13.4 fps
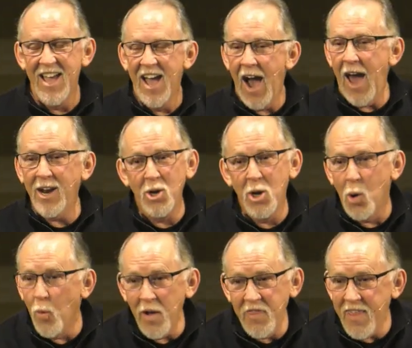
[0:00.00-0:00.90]
I don't know
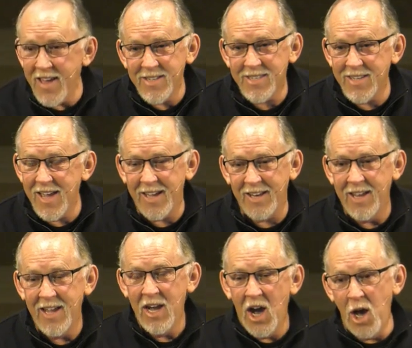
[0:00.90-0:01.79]
what they said
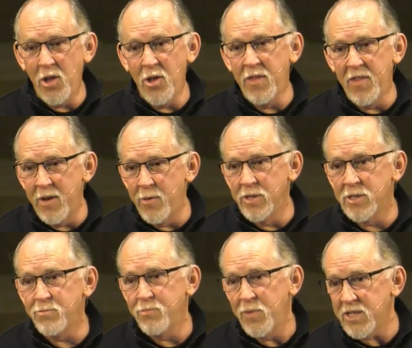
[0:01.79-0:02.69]
other than there
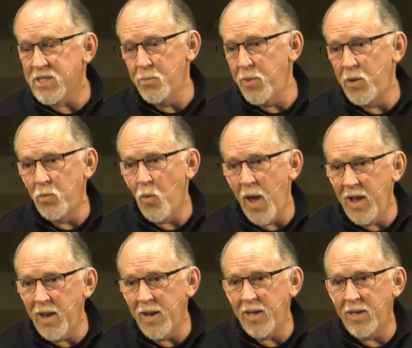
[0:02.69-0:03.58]
must have been
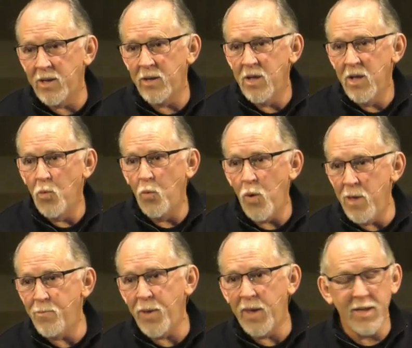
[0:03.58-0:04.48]
wailing and
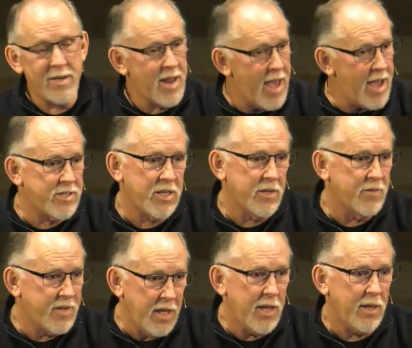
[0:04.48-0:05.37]
weeping and gnashing of
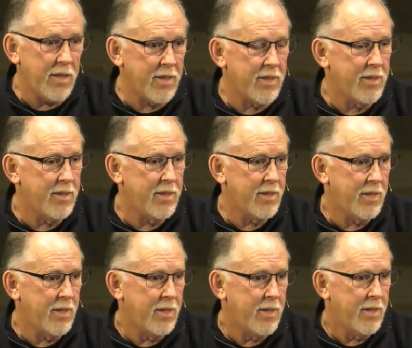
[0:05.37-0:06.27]
teeth,
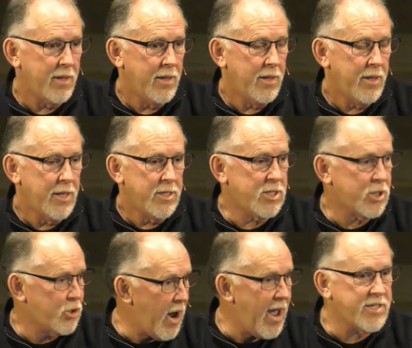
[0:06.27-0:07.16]

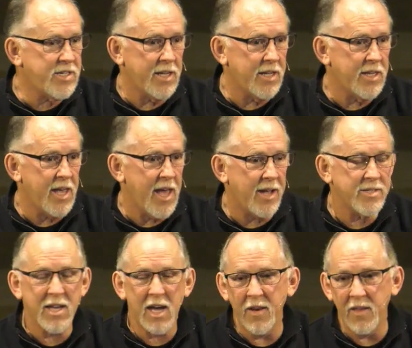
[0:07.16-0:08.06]
scratching at the
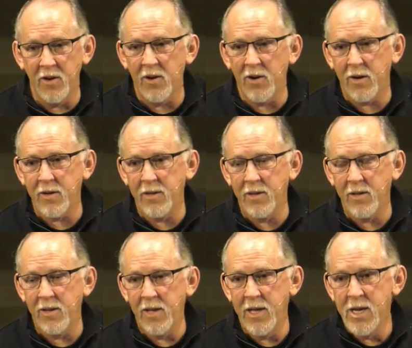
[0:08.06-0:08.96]
outside of the ark,
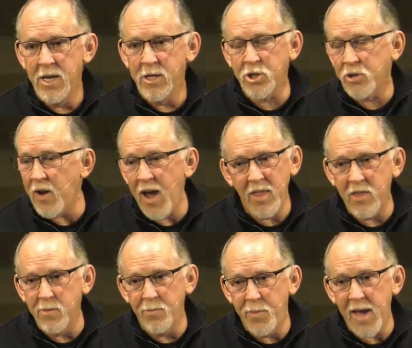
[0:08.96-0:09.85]
trying
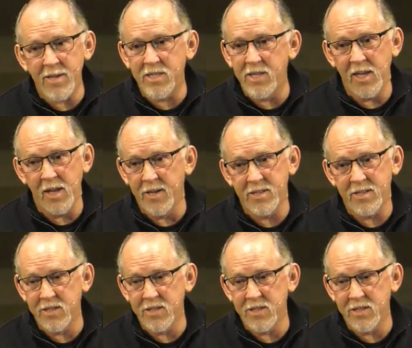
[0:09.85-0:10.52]
their best to